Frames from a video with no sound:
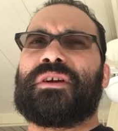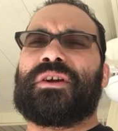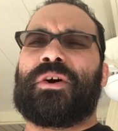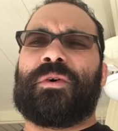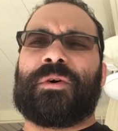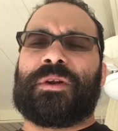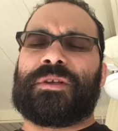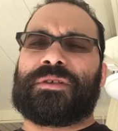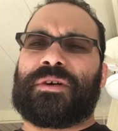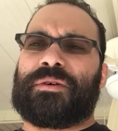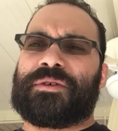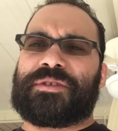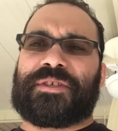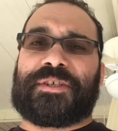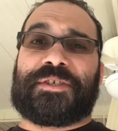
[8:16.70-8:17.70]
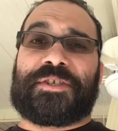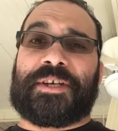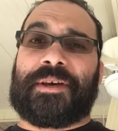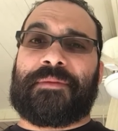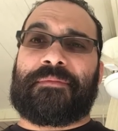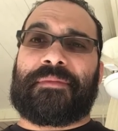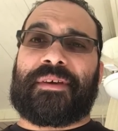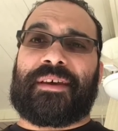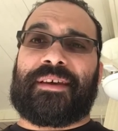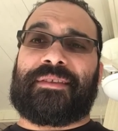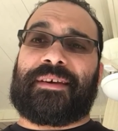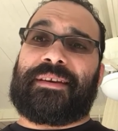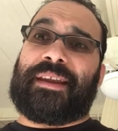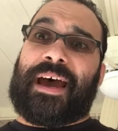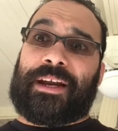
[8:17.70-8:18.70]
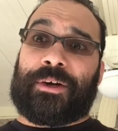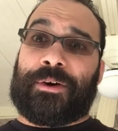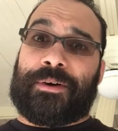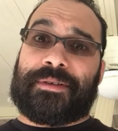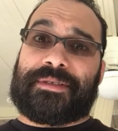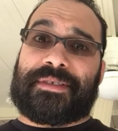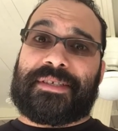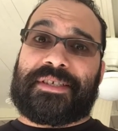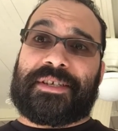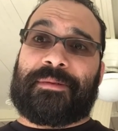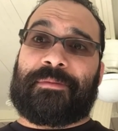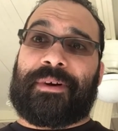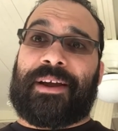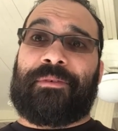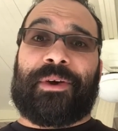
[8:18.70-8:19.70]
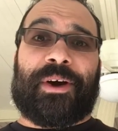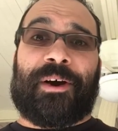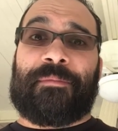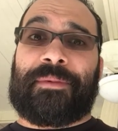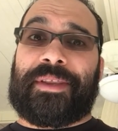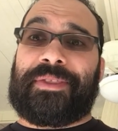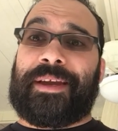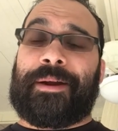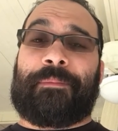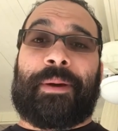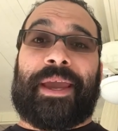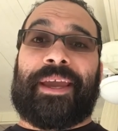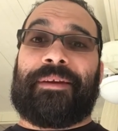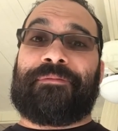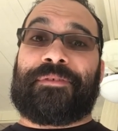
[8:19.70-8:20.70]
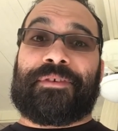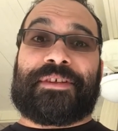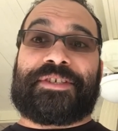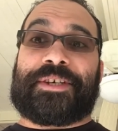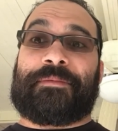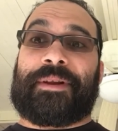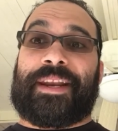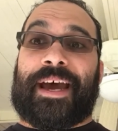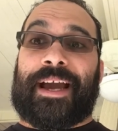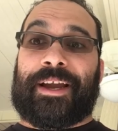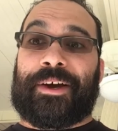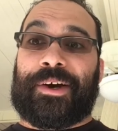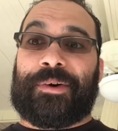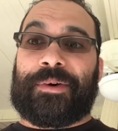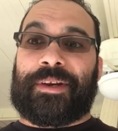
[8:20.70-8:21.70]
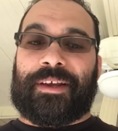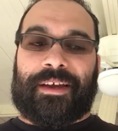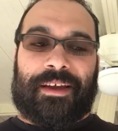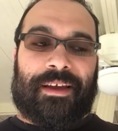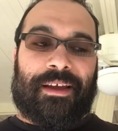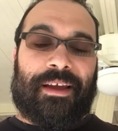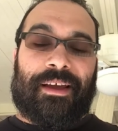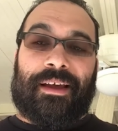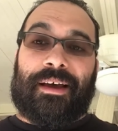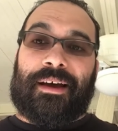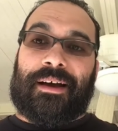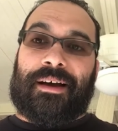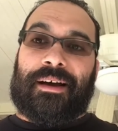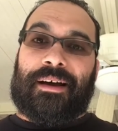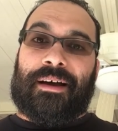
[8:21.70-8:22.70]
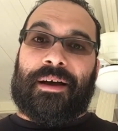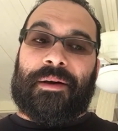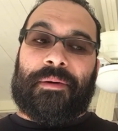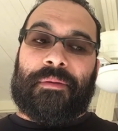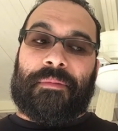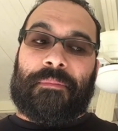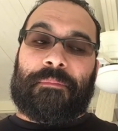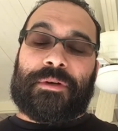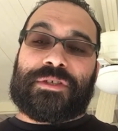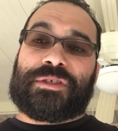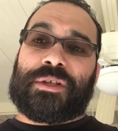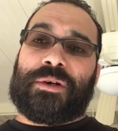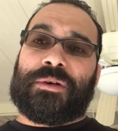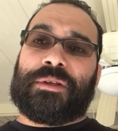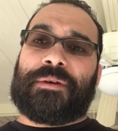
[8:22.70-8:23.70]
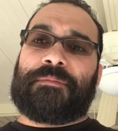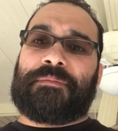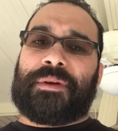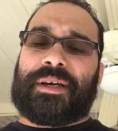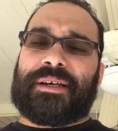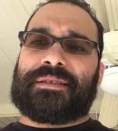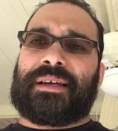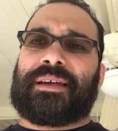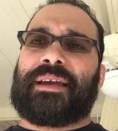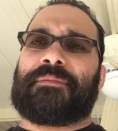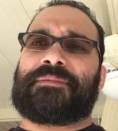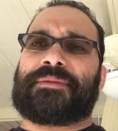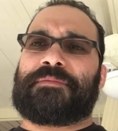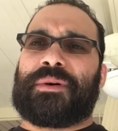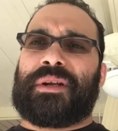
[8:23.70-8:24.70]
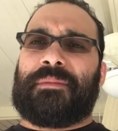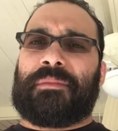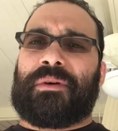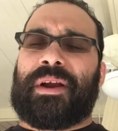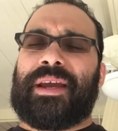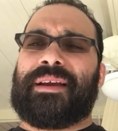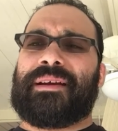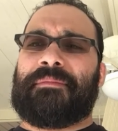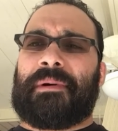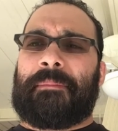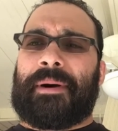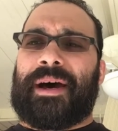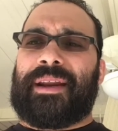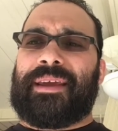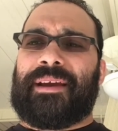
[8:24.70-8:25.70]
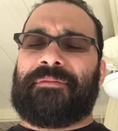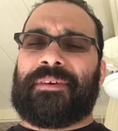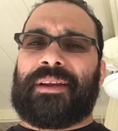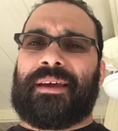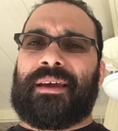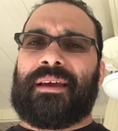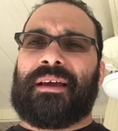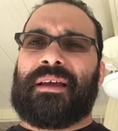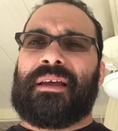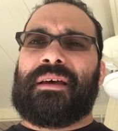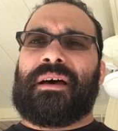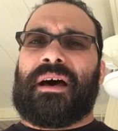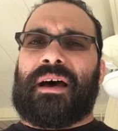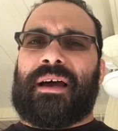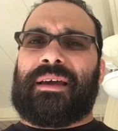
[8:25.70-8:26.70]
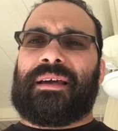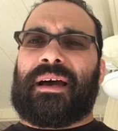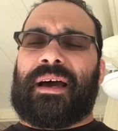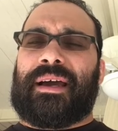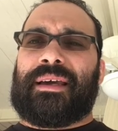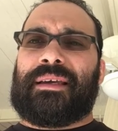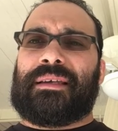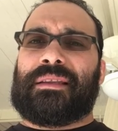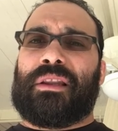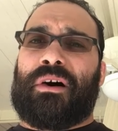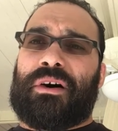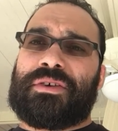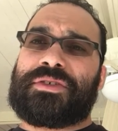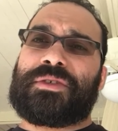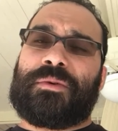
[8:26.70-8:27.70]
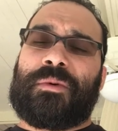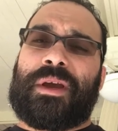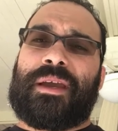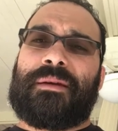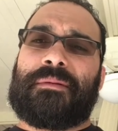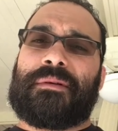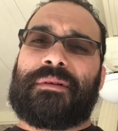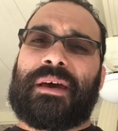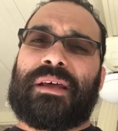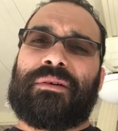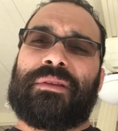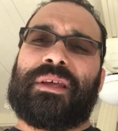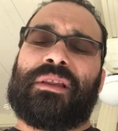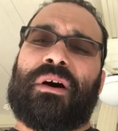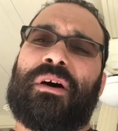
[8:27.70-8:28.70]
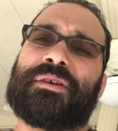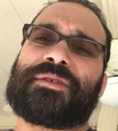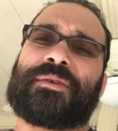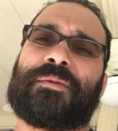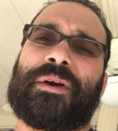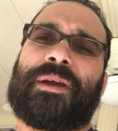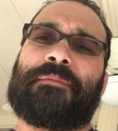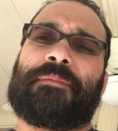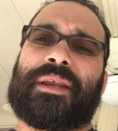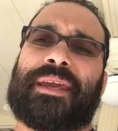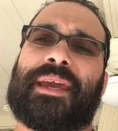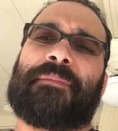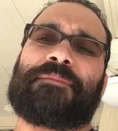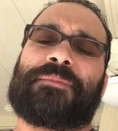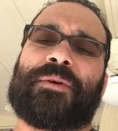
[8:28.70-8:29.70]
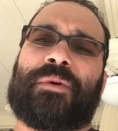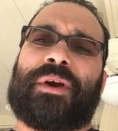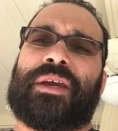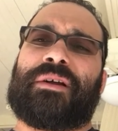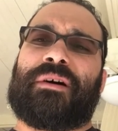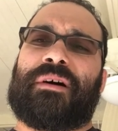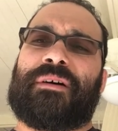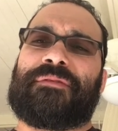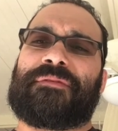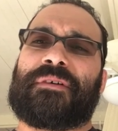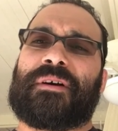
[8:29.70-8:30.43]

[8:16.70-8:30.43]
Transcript: going to the gym, and then not going to the gym, right? We all been there paying for the gym and not going. But slowly, because I kept putting moringa in my body every day, I lost the weight, not only lost the weight, but kept the weight off.